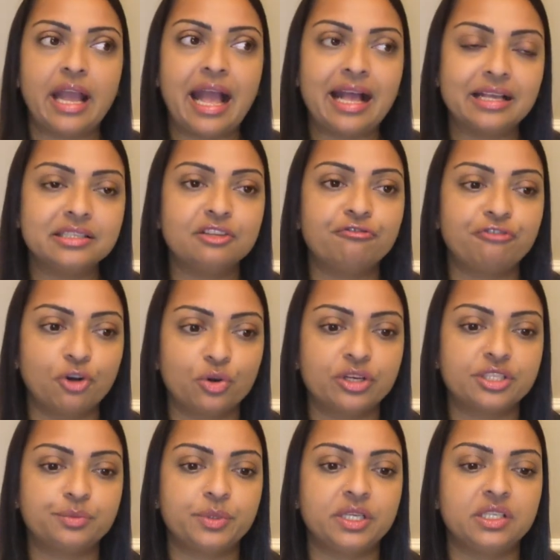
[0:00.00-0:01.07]
as a
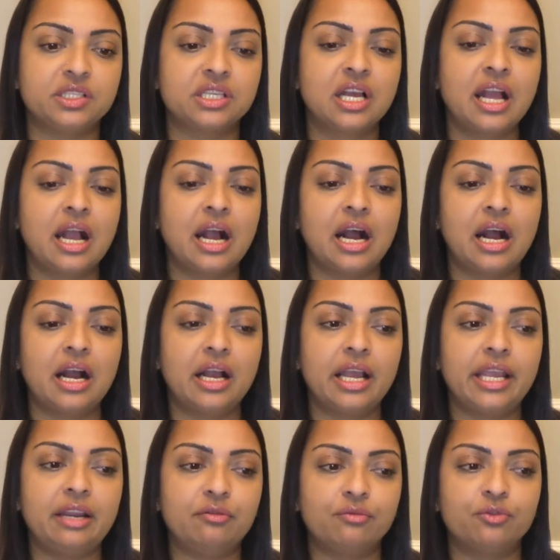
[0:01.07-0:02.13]
focus piece,
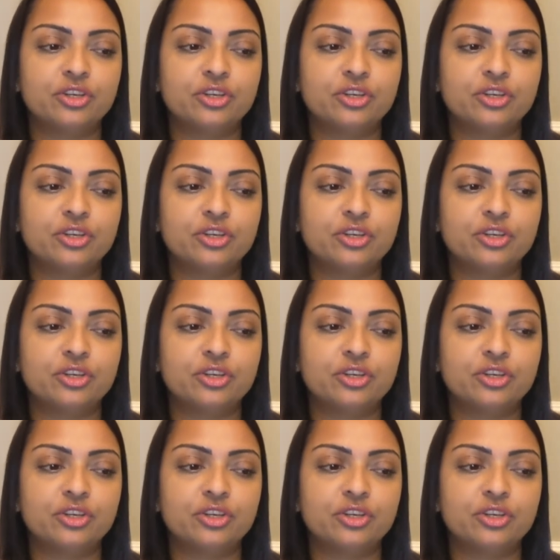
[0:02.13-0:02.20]
it